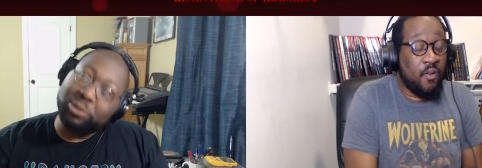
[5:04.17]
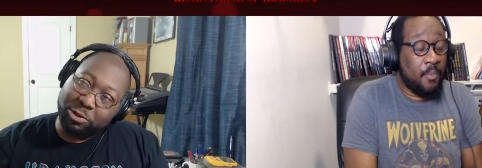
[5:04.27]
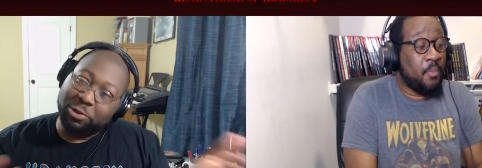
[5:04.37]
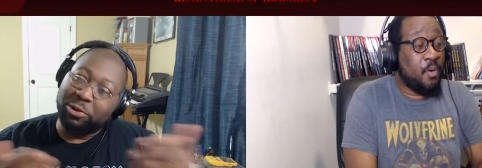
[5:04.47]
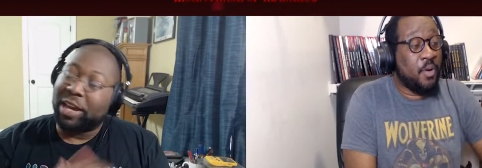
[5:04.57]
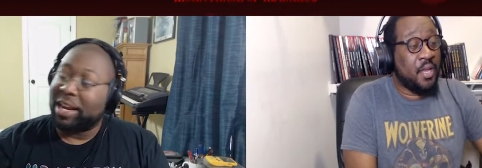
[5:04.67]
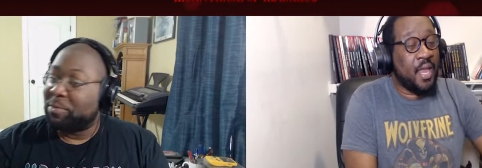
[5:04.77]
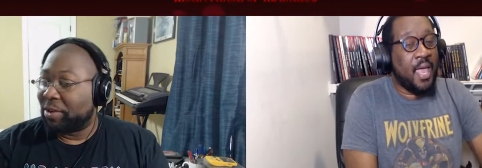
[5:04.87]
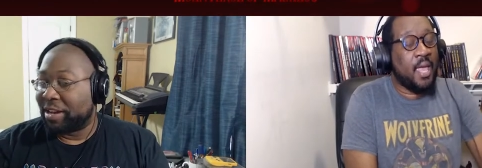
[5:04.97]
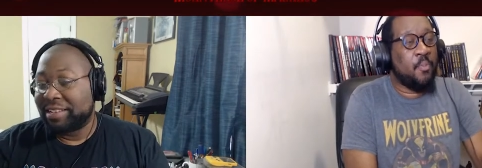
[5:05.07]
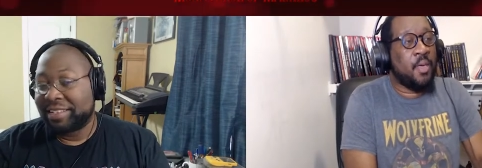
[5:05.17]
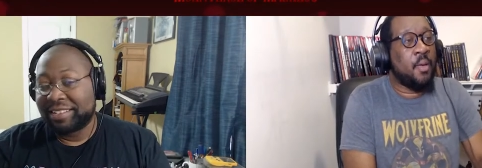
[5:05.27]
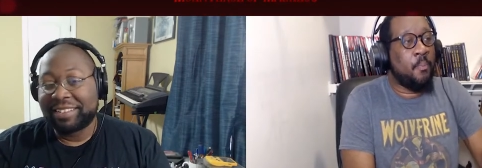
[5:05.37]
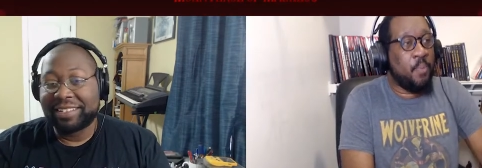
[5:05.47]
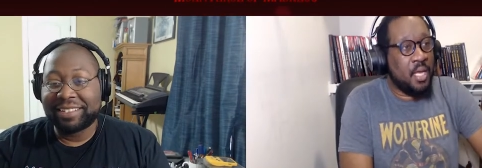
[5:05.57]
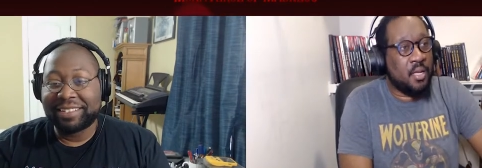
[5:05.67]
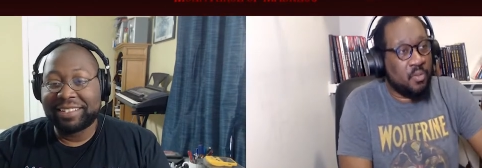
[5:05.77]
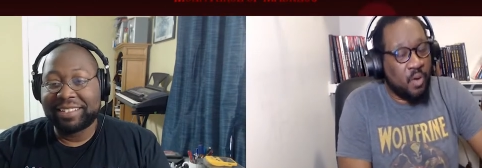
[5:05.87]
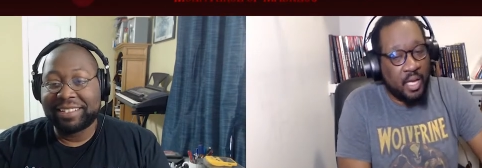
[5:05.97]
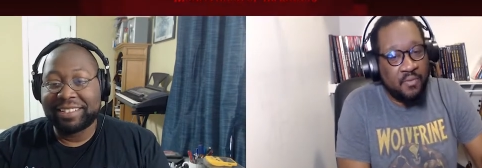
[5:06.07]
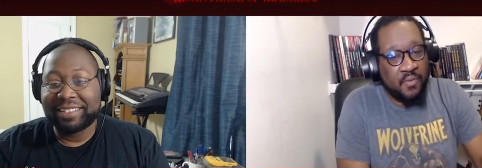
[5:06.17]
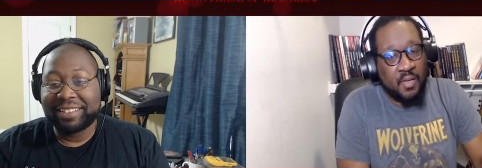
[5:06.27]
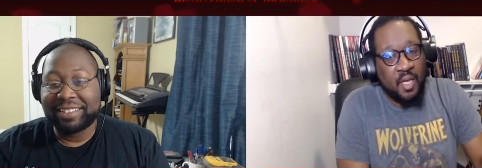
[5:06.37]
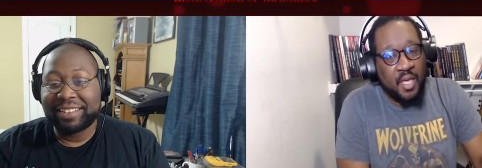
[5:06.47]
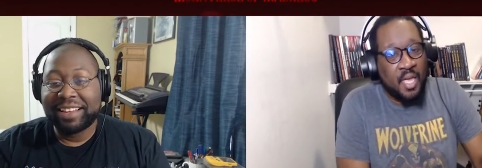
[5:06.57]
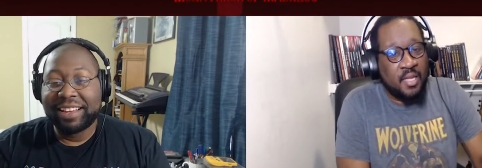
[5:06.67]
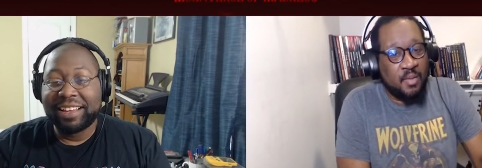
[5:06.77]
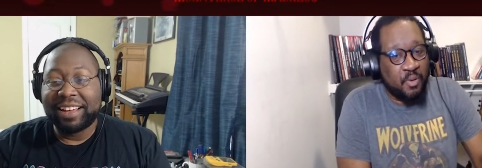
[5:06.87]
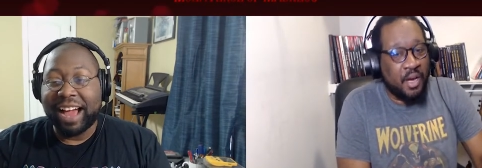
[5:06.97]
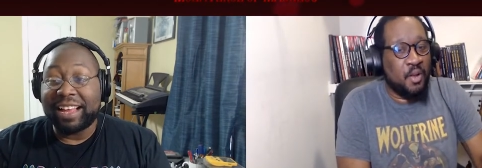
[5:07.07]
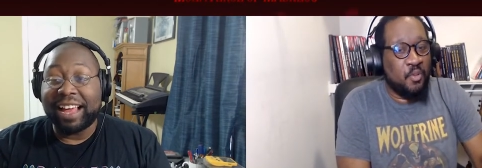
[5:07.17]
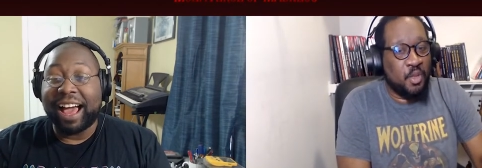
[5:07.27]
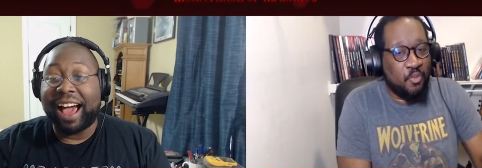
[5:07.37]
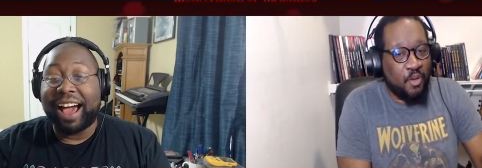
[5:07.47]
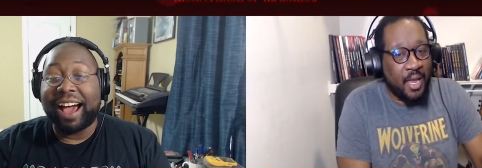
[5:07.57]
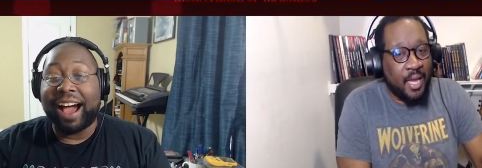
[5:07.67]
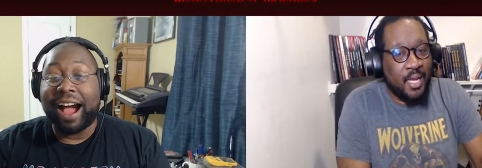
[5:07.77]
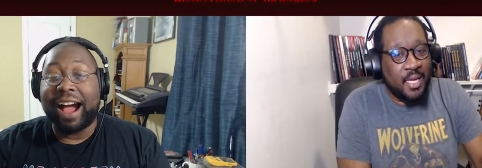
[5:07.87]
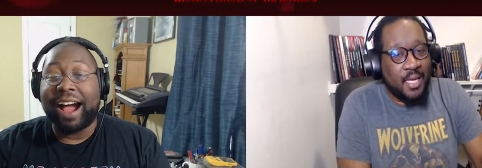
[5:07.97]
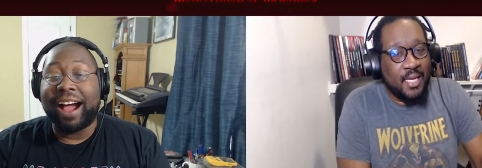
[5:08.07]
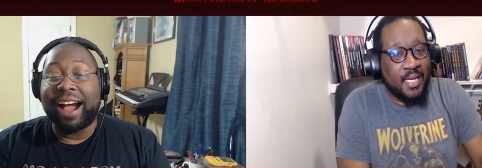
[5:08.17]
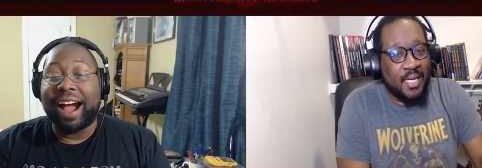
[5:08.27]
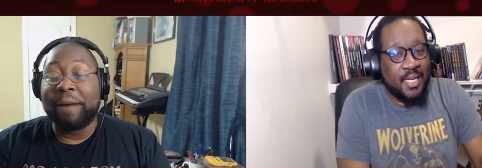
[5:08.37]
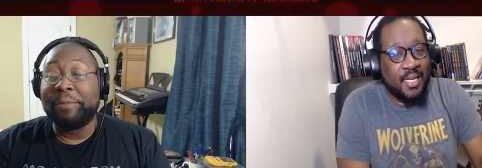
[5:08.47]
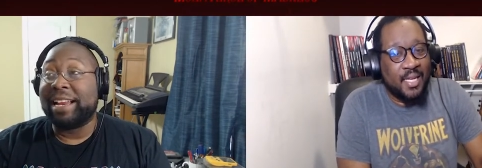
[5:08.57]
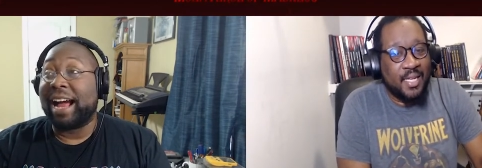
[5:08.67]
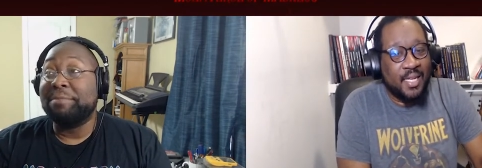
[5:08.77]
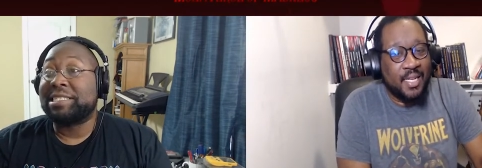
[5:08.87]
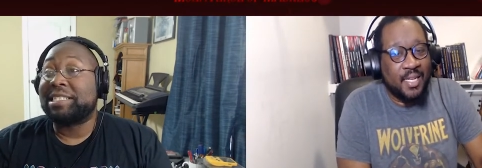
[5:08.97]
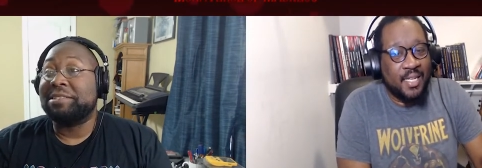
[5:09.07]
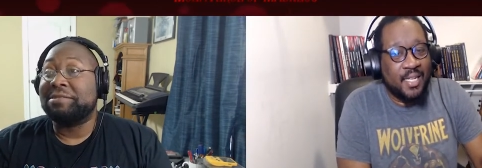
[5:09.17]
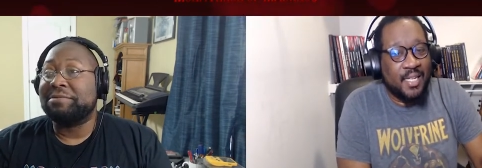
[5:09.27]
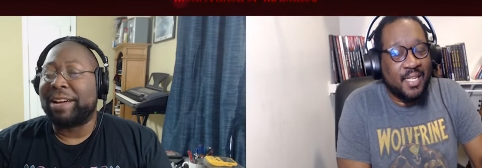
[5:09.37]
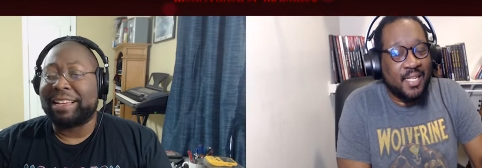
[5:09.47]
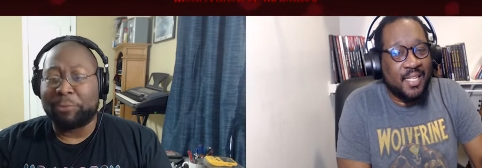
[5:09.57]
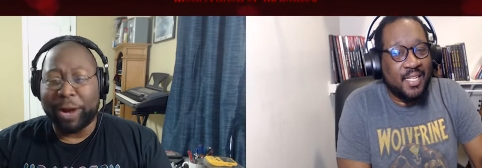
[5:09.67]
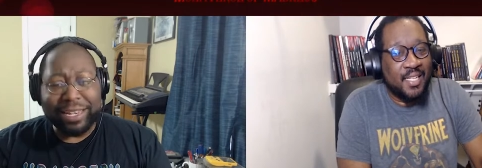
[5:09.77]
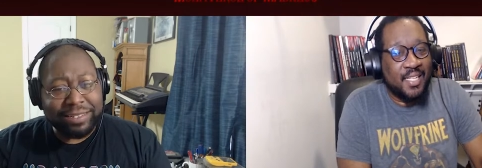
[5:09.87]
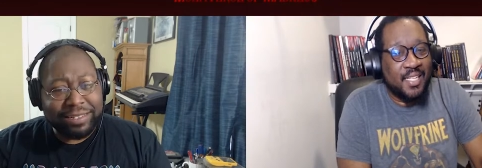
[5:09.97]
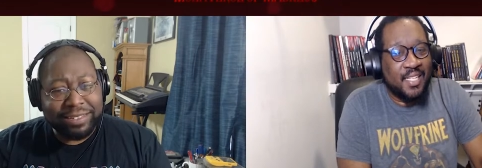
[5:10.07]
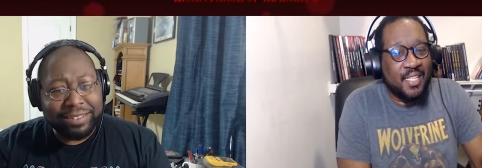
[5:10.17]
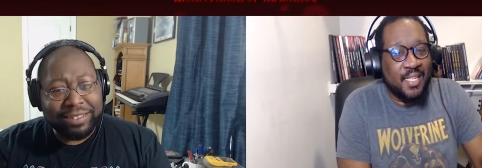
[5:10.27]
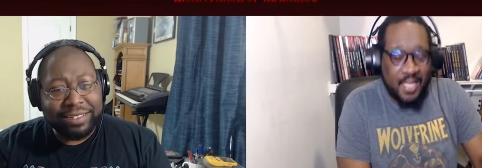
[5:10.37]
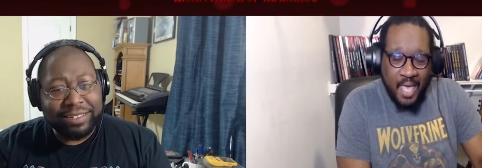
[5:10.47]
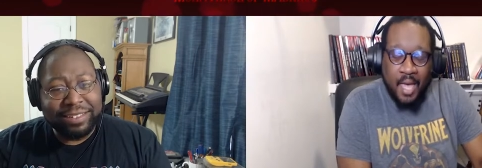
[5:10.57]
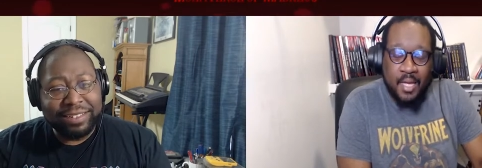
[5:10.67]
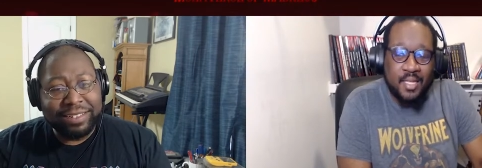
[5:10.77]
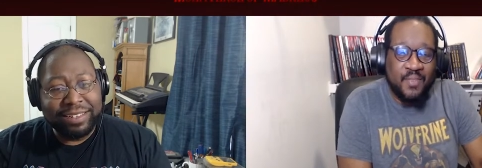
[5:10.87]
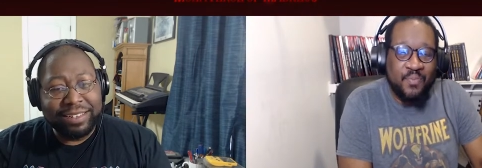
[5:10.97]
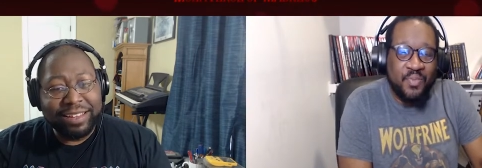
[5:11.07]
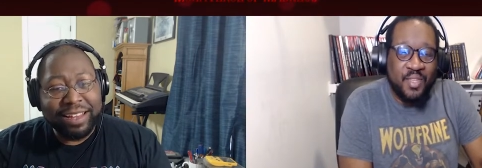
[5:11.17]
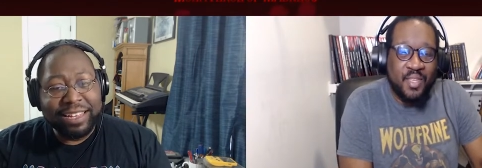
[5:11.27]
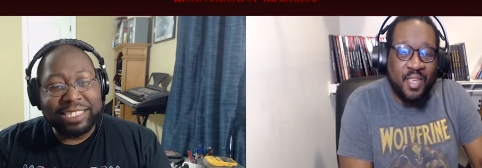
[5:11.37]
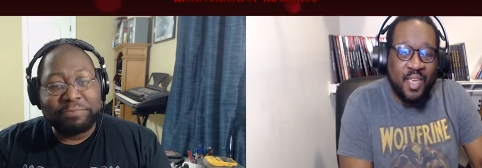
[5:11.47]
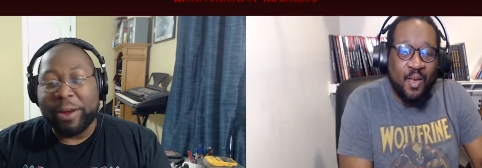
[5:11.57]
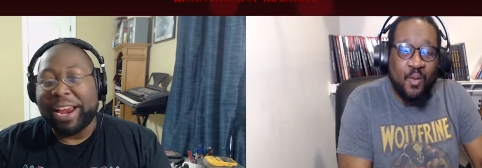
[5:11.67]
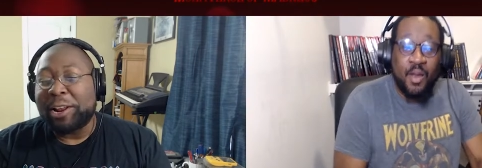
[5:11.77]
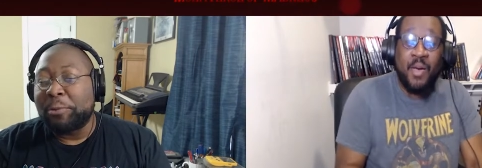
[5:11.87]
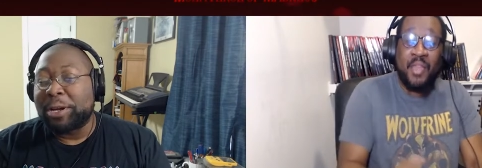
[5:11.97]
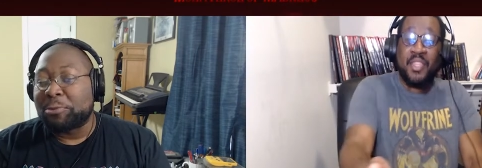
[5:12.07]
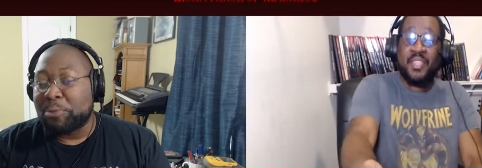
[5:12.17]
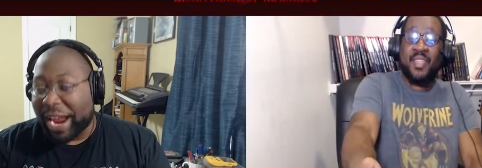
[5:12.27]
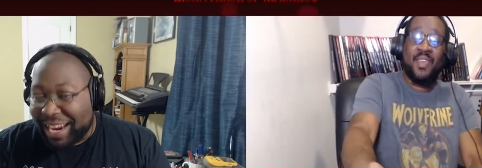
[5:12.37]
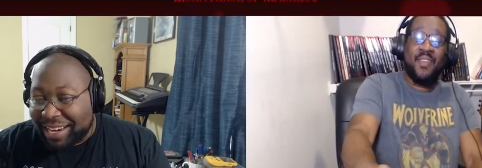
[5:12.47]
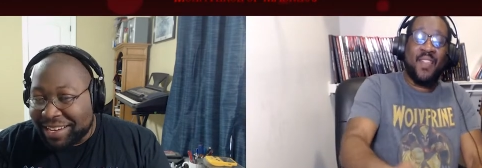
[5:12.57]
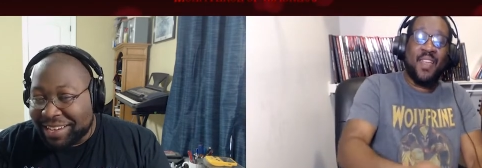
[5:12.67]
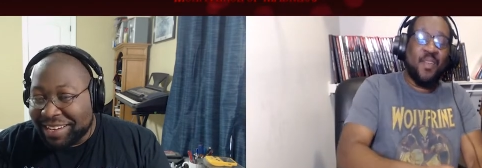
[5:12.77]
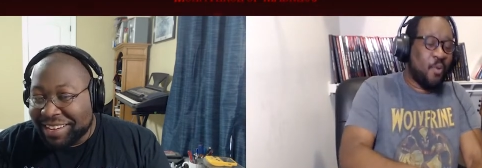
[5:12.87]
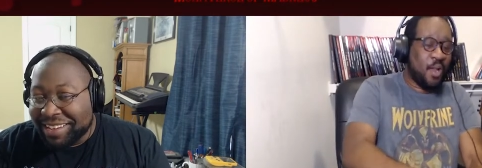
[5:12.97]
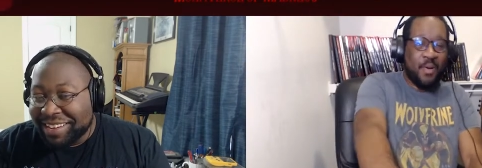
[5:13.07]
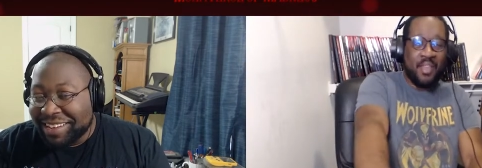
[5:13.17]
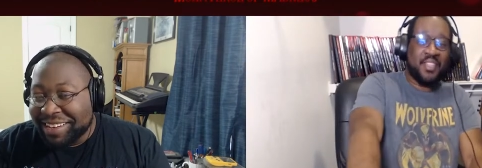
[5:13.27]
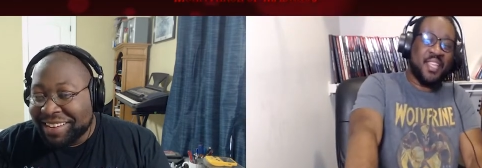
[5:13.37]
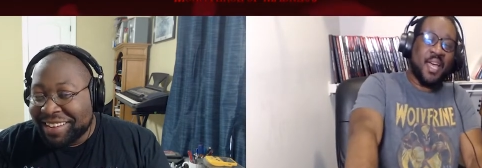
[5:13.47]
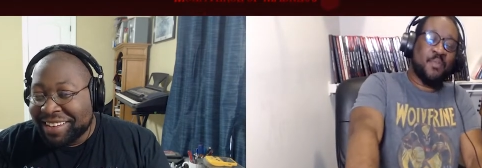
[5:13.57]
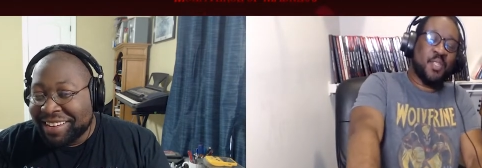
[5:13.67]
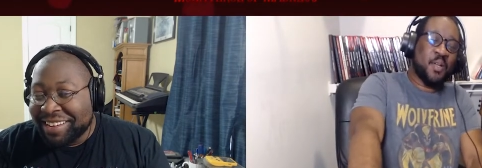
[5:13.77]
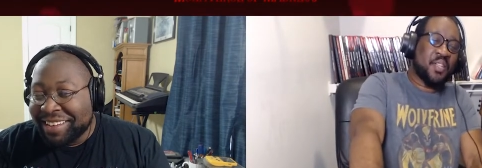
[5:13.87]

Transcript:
Speaker 1: Remember when Hank Pym beat his wife and sprayed I, her with Raid?
Speaker 2: I mean, I'm still wait. What?
Speaker 1: Yeah, sprayed what her with the, Raid. What about the time Tony